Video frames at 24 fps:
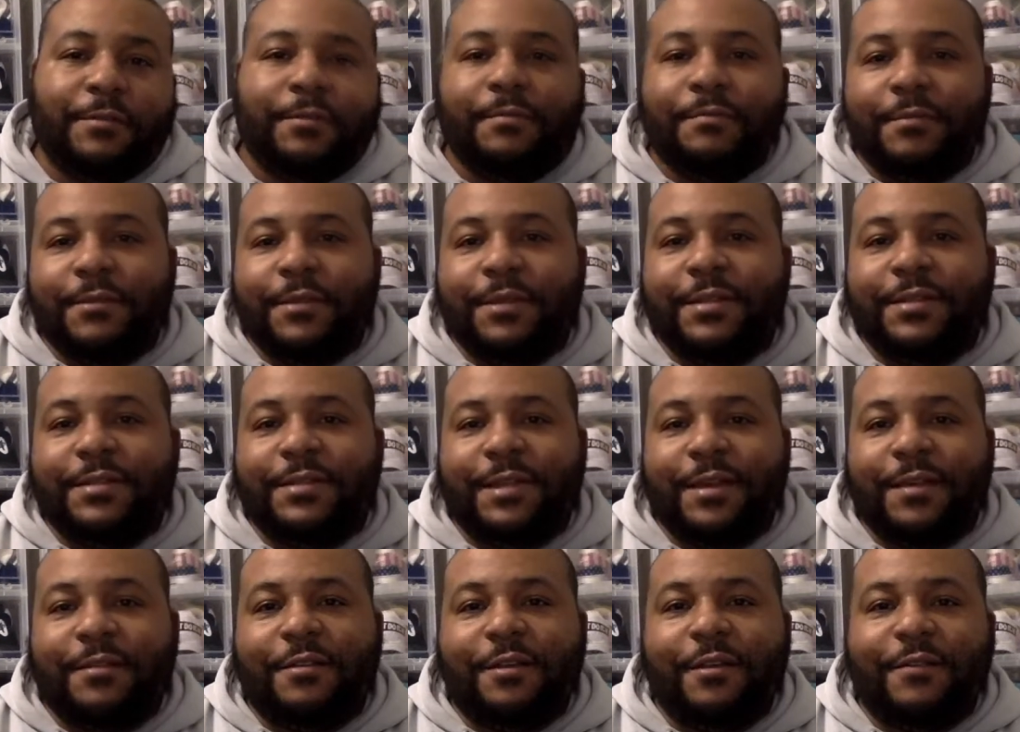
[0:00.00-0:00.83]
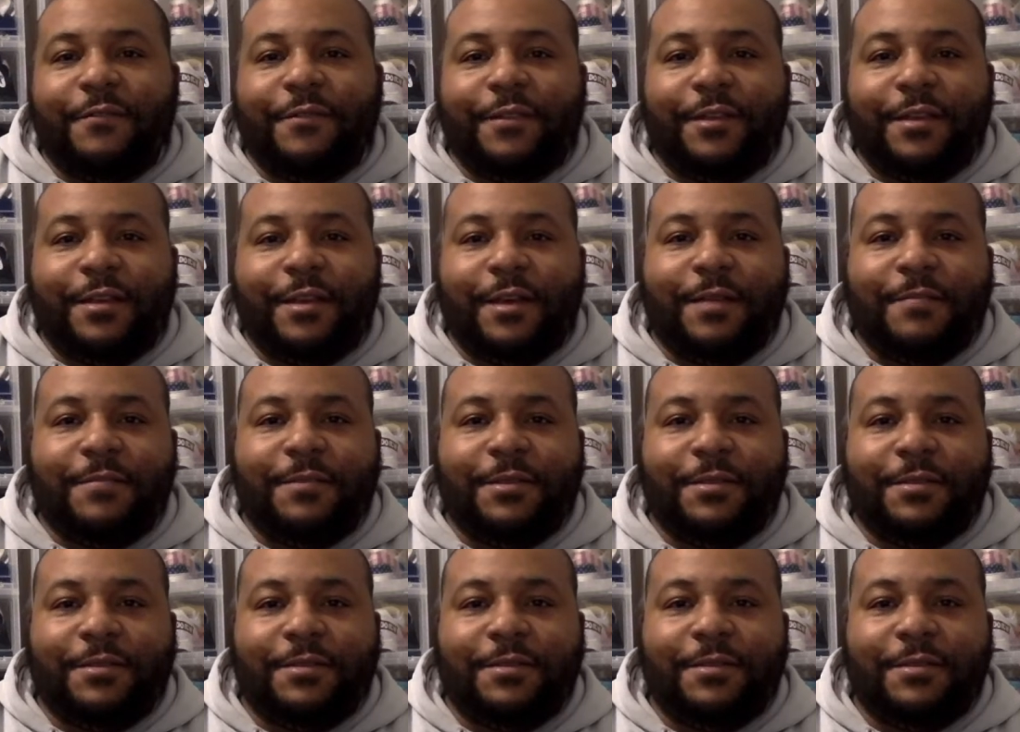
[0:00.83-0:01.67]
Please sound off in the
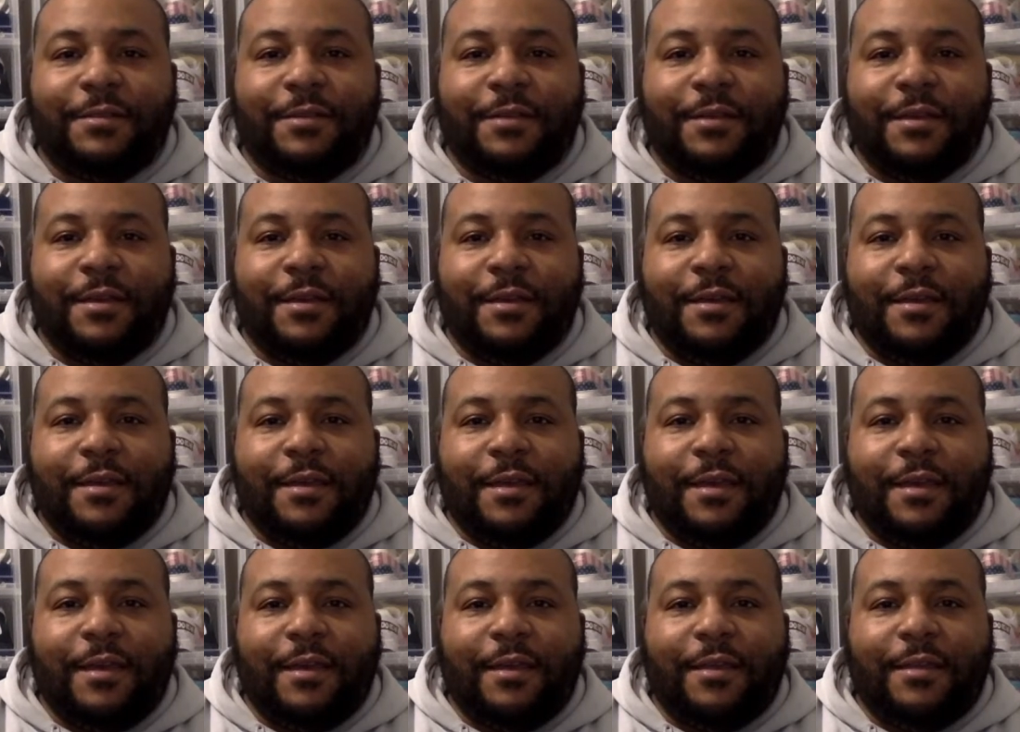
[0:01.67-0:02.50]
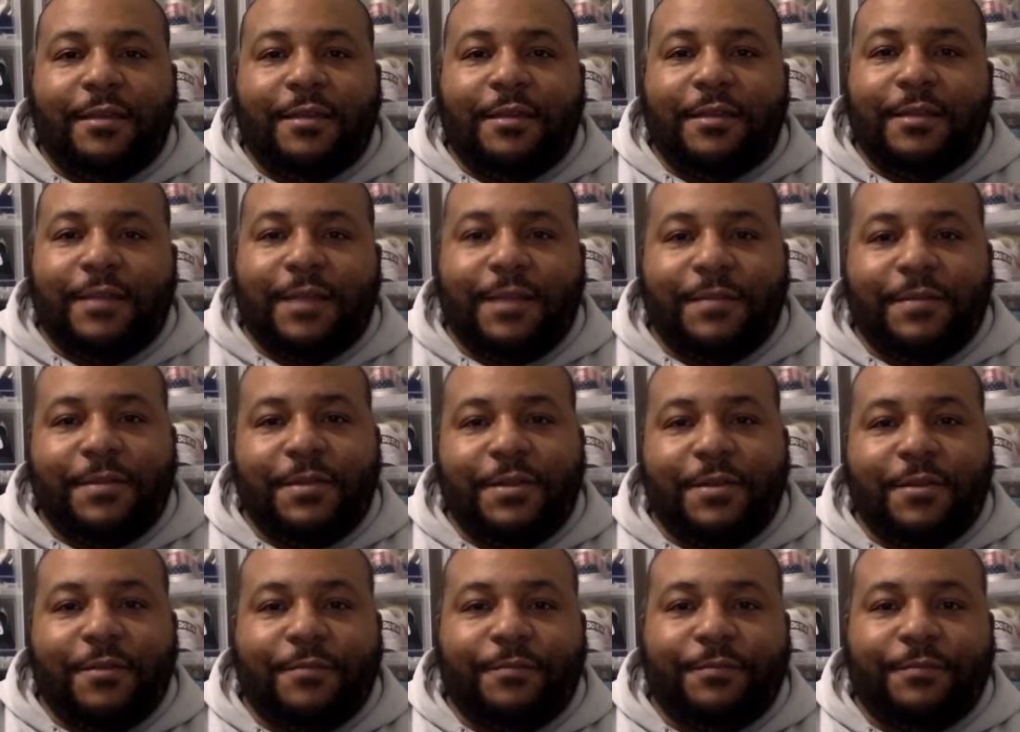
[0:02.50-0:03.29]
comments and let me know.